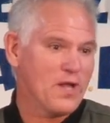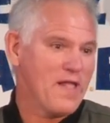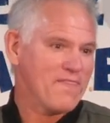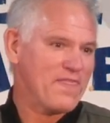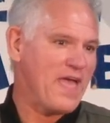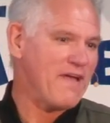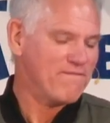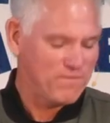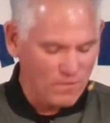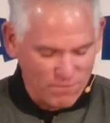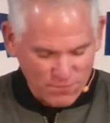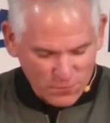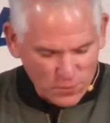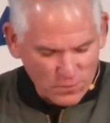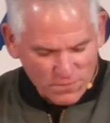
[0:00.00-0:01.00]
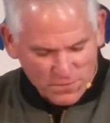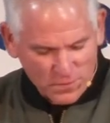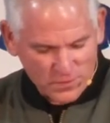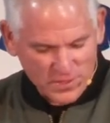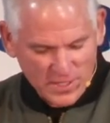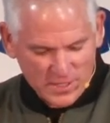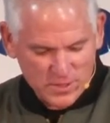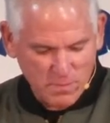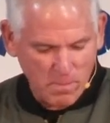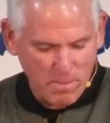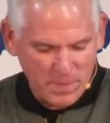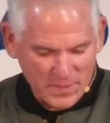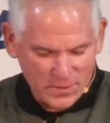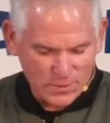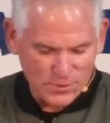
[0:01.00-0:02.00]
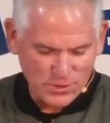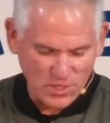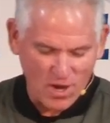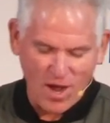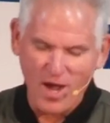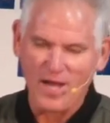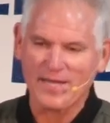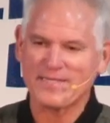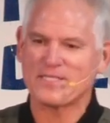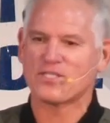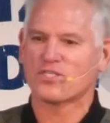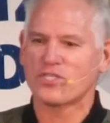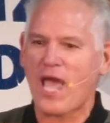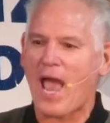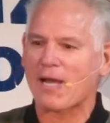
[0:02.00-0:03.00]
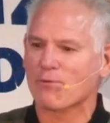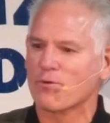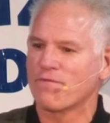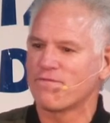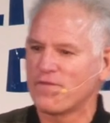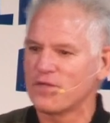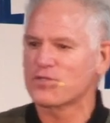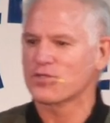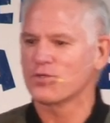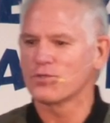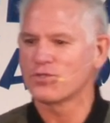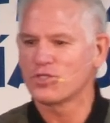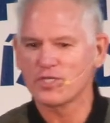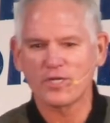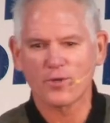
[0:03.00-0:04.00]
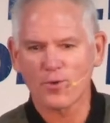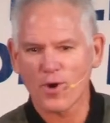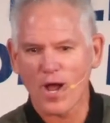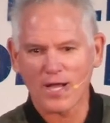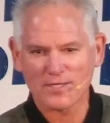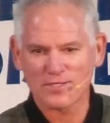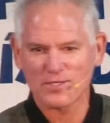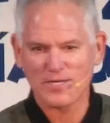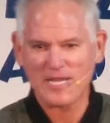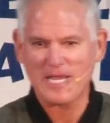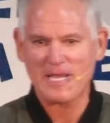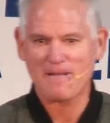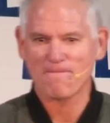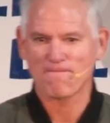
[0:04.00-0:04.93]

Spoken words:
Thankful fruitfulness builds on sacrificial generosity.